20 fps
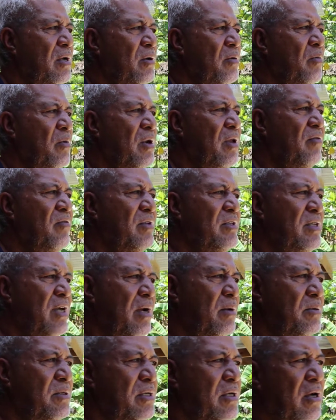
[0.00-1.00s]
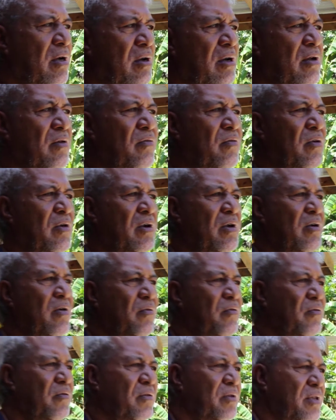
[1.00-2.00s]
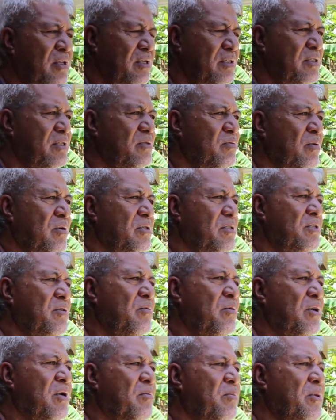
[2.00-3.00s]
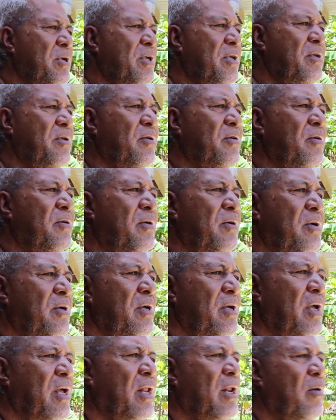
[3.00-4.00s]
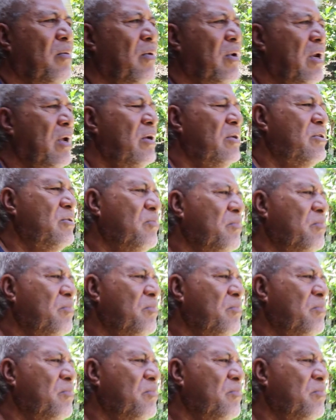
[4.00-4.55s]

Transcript: whatever time she got left on earth, this is where she want to be. And I want her to